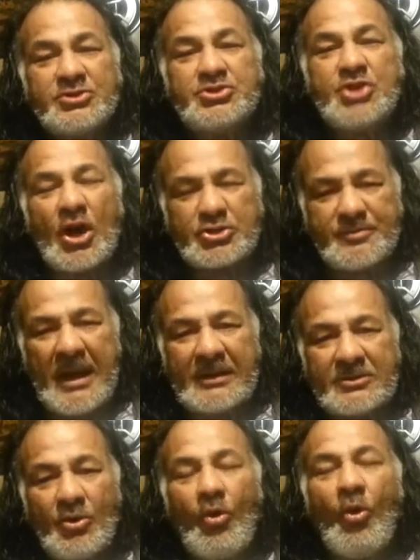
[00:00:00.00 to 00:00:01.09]

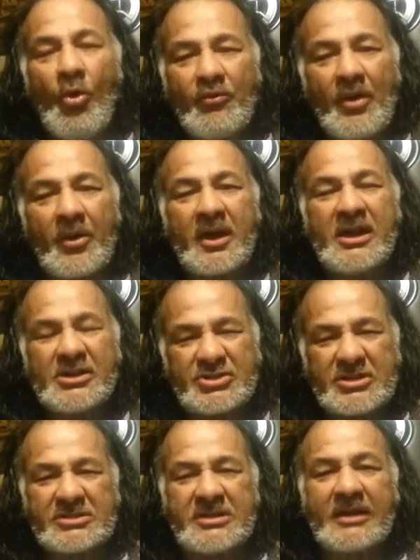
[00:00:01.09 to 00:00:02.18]
judgment over
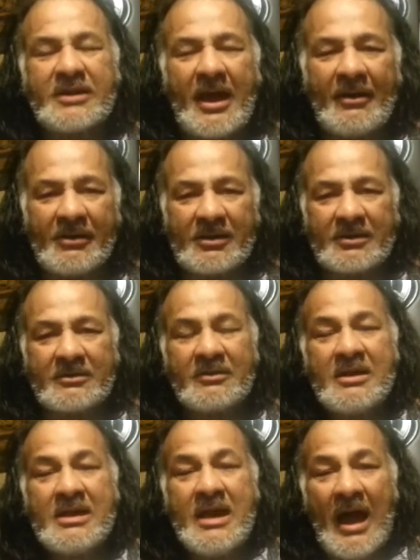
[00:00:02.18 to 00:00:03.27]
cases that they heard,
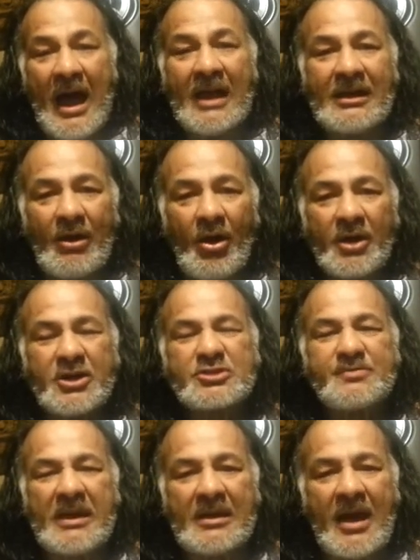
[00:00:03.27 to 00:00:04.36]
and lawyers
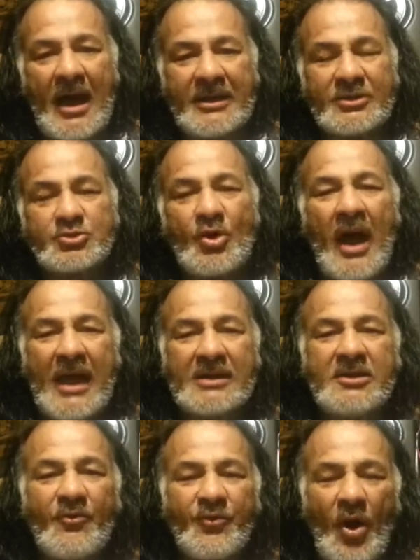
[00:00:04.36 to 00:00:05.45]
being hired to hide
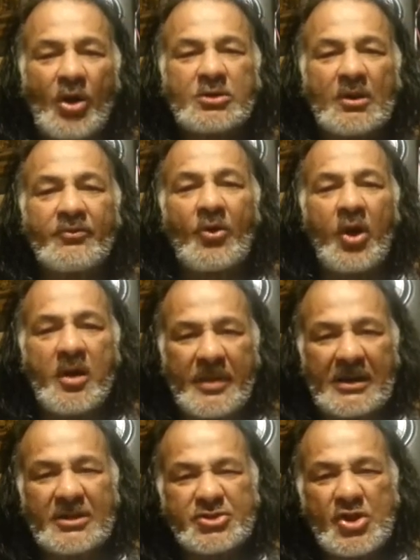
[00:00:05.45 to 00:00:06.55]
the fault of
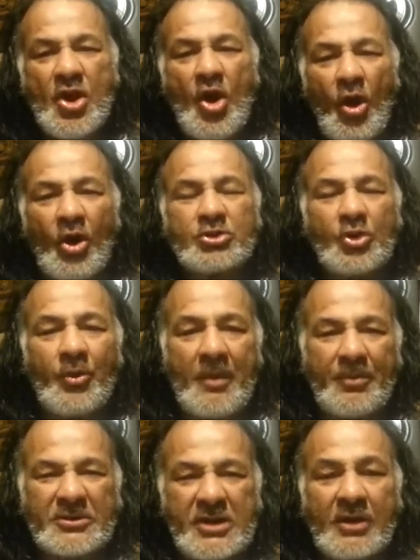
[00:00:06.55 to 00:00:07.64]
criminals or to
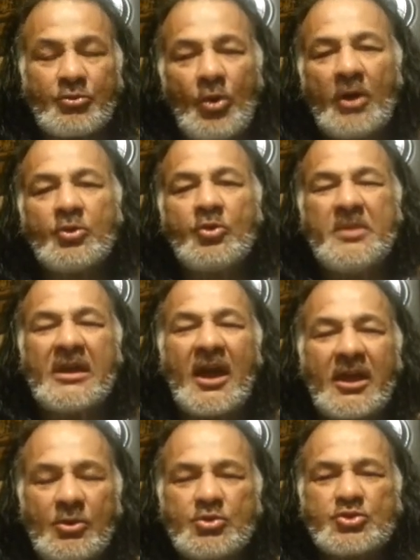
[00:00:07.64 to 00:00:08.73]
represent one who been
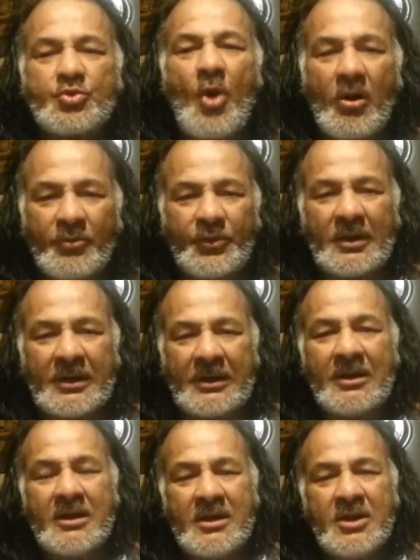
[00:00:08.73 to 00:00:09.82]
accused wrongfully.
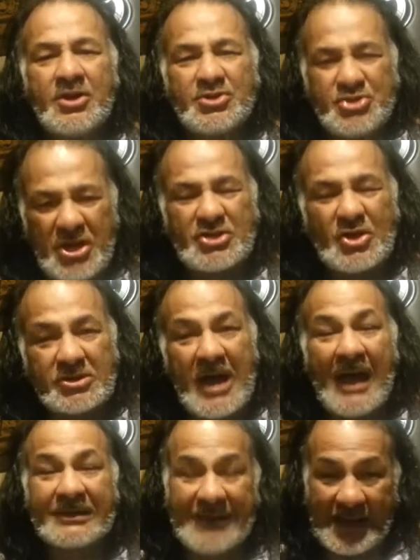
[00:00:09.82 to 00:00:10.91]
Jesus
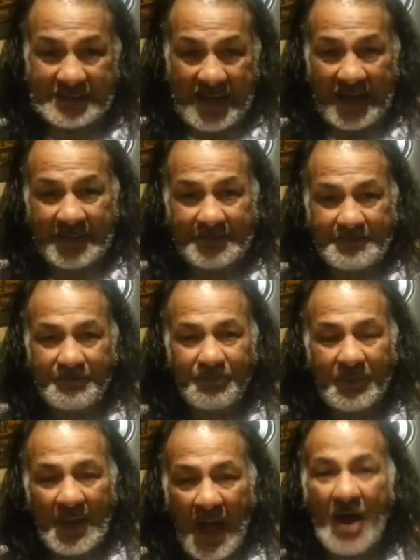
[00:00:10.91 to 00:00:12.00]
had that day.
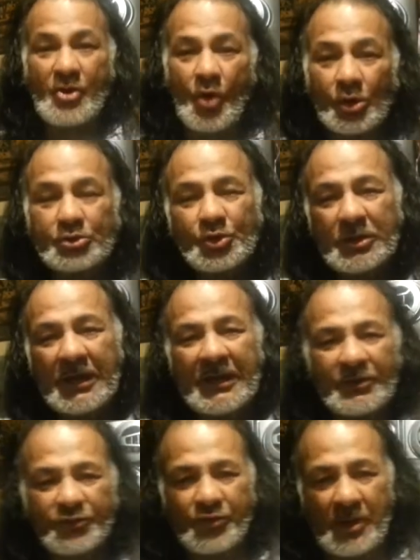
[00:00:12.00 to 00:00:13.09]
According to the
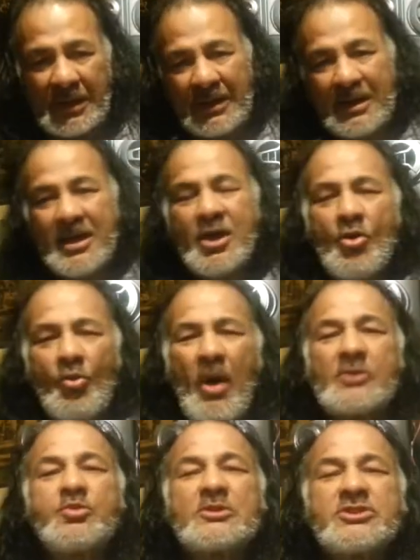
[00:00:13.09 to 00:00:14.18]
history.
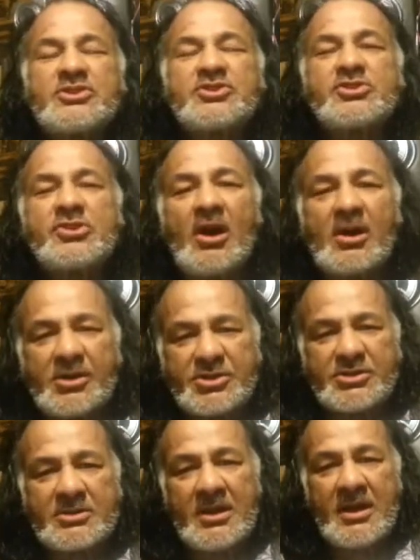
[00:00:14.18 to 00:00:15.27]
What was his charge?